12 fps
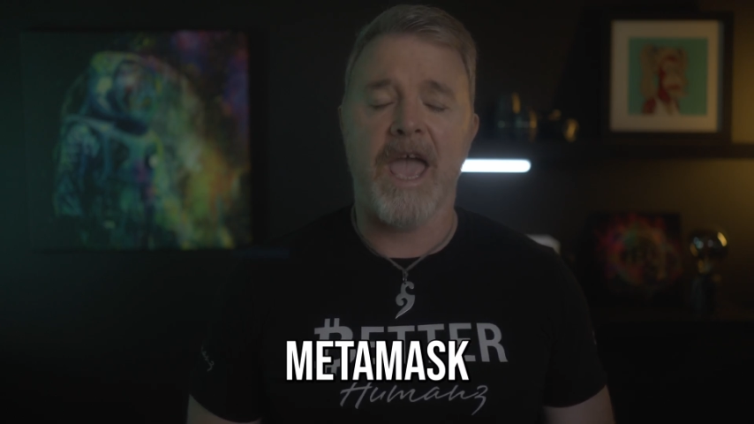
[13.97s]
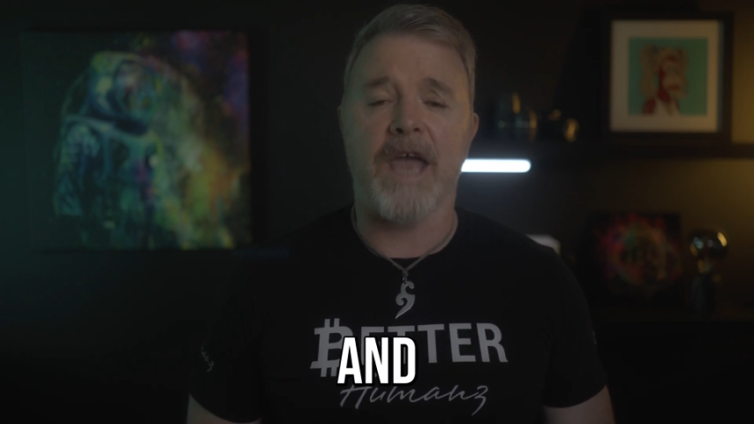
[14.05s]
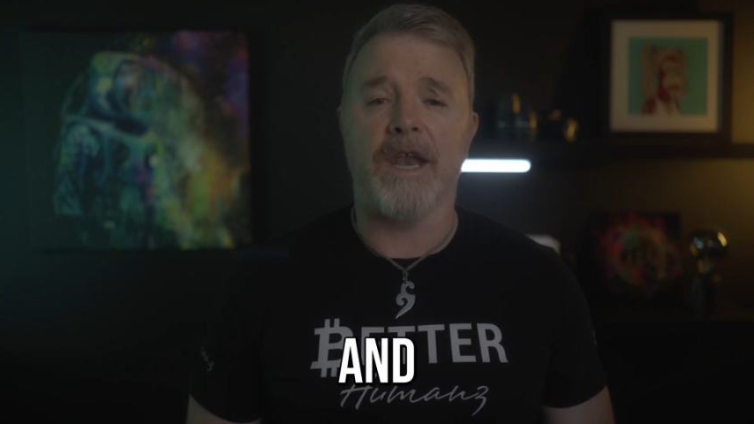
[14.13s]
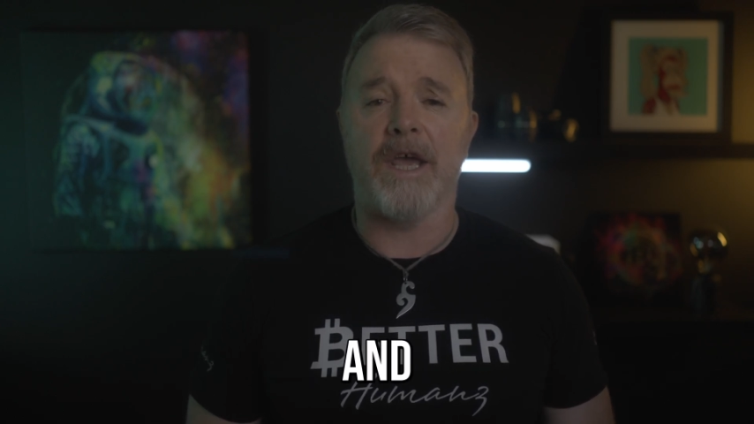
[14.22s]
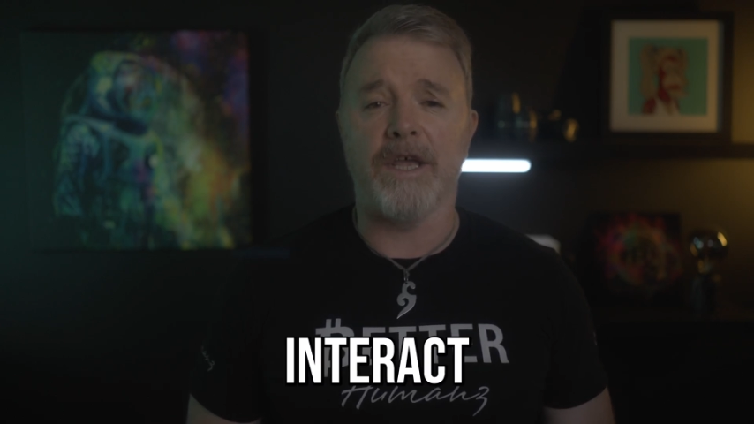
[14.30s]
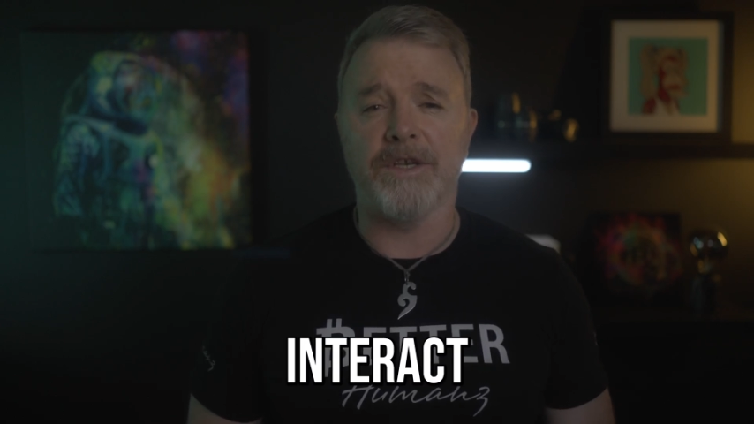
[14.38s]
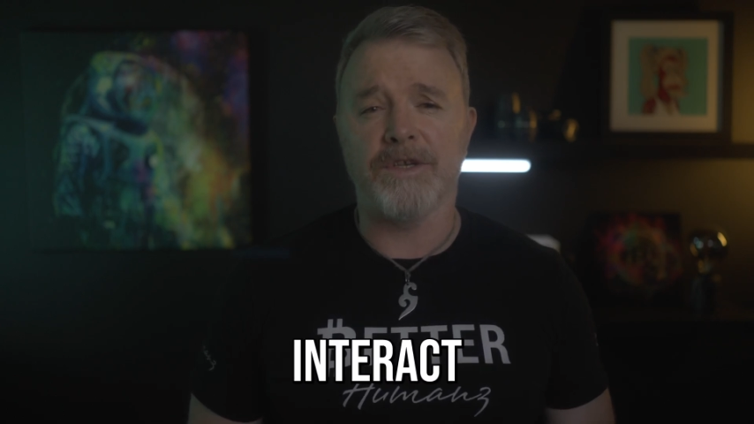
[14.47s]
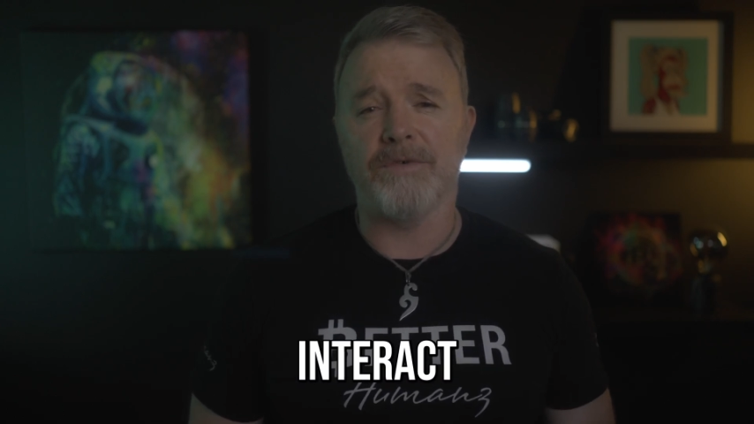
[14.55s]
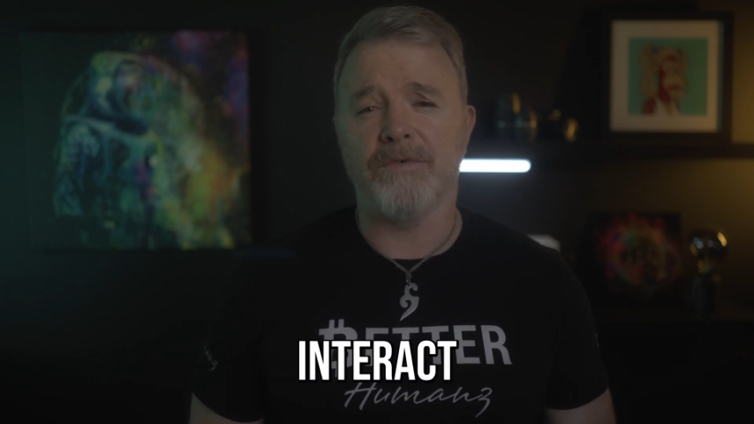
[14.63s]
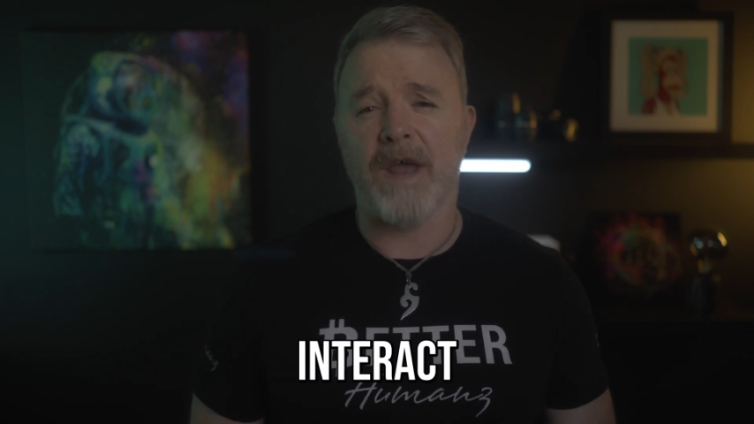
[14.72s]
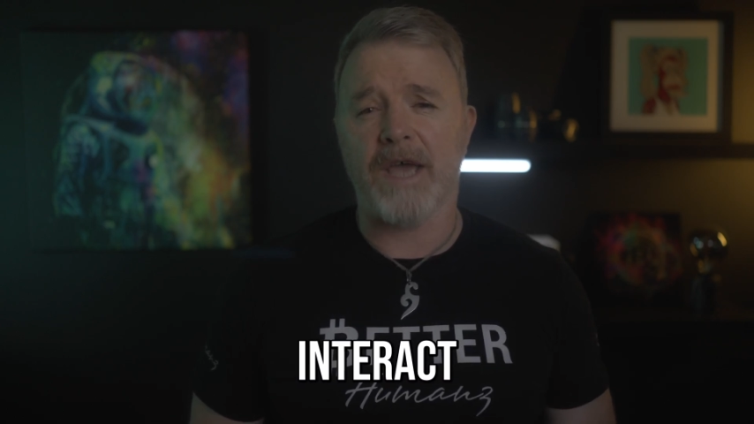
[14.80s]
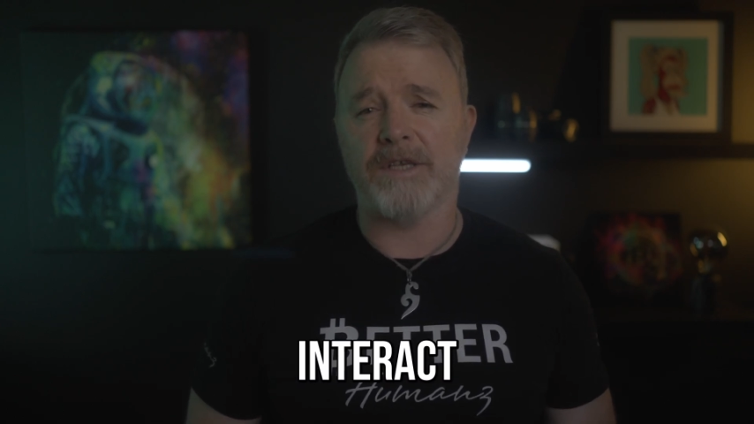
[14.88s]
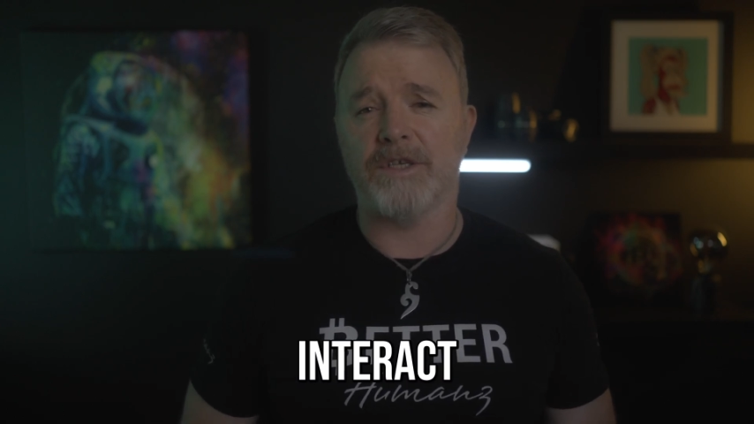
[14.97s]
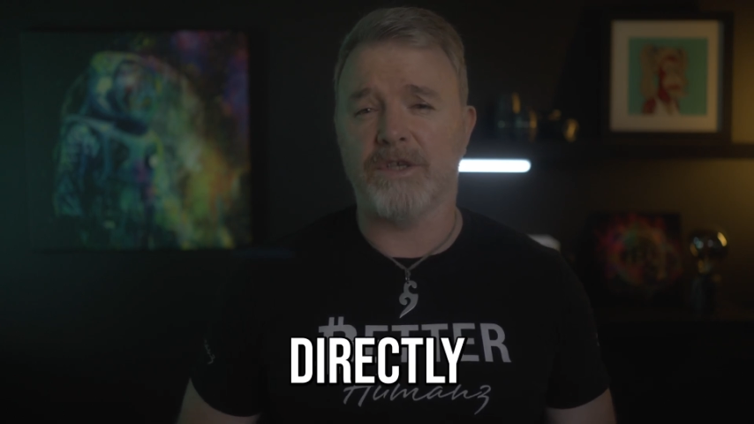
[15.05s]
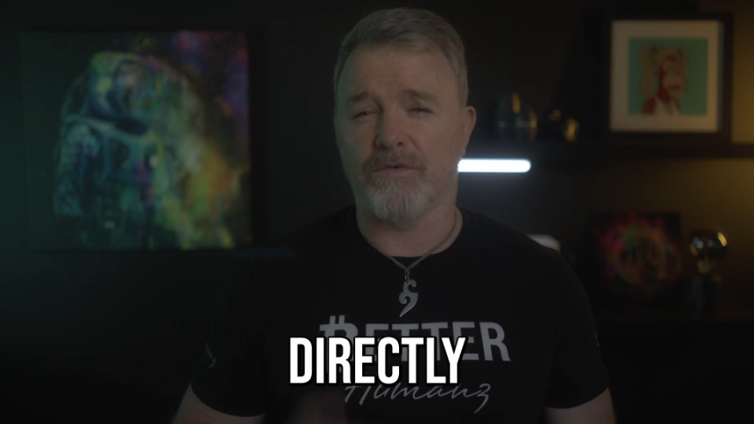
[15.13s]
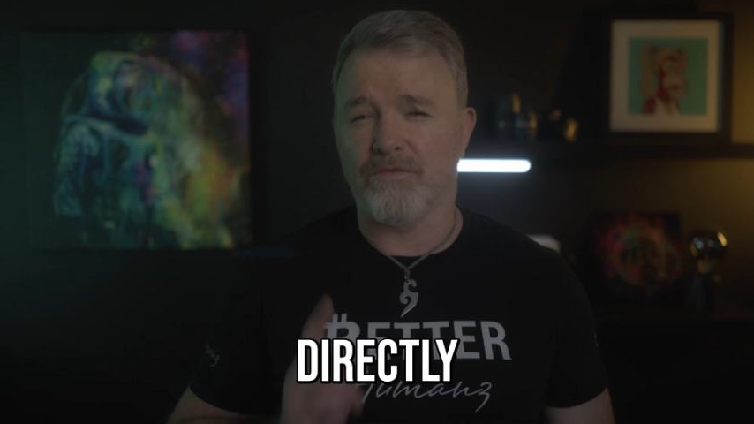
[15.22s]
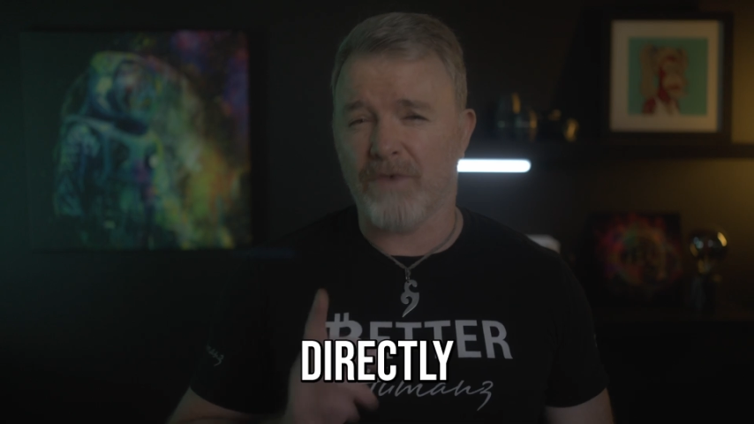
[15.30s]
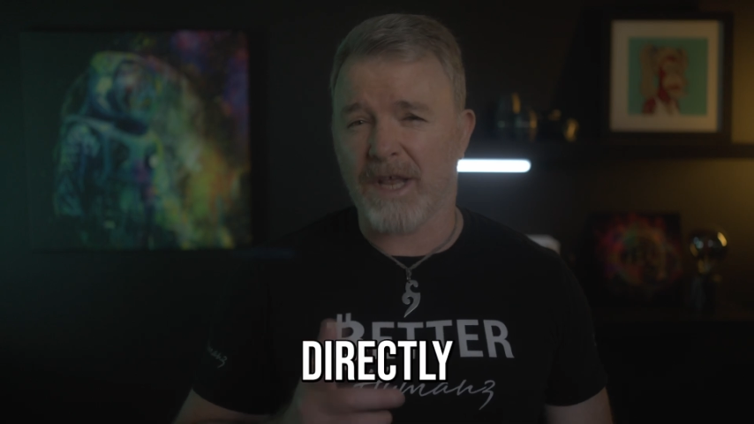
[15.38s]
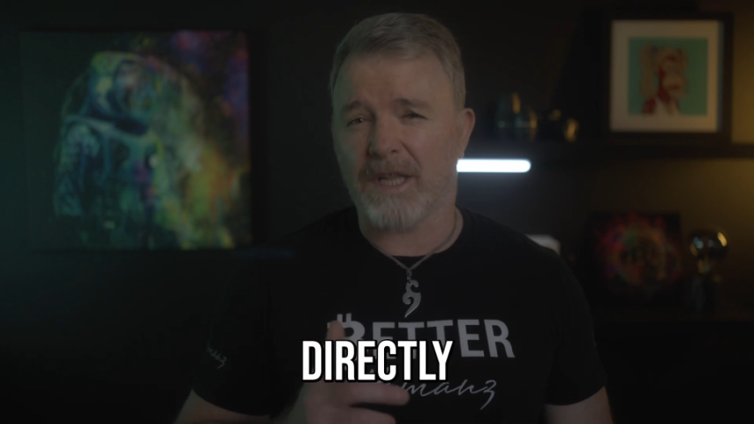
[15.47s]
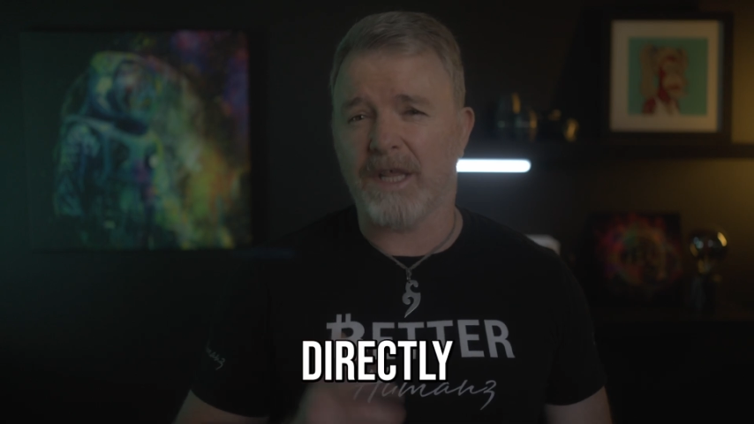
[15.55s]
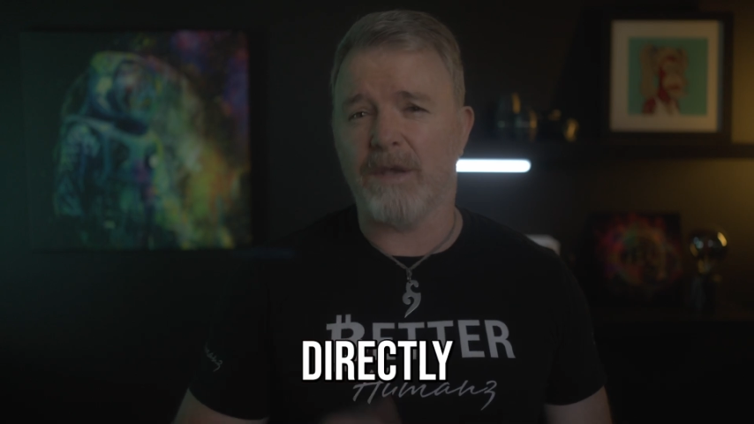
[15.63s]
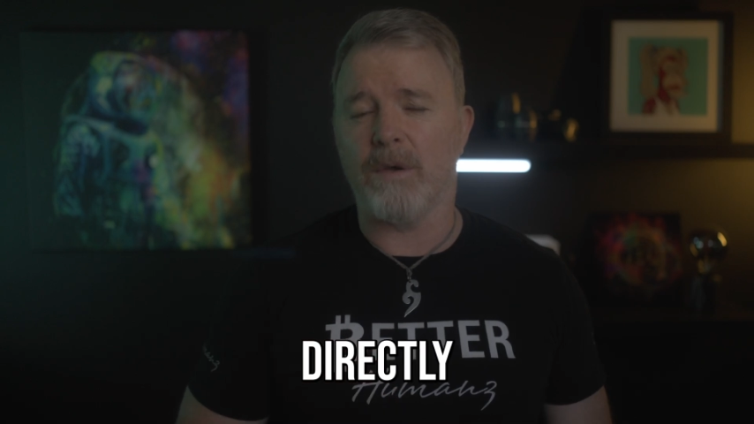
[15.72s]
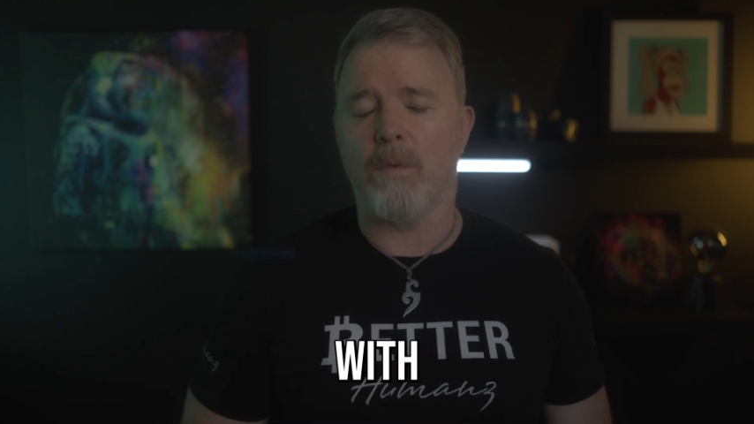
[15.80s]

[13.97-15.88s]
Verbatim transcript: and interact directly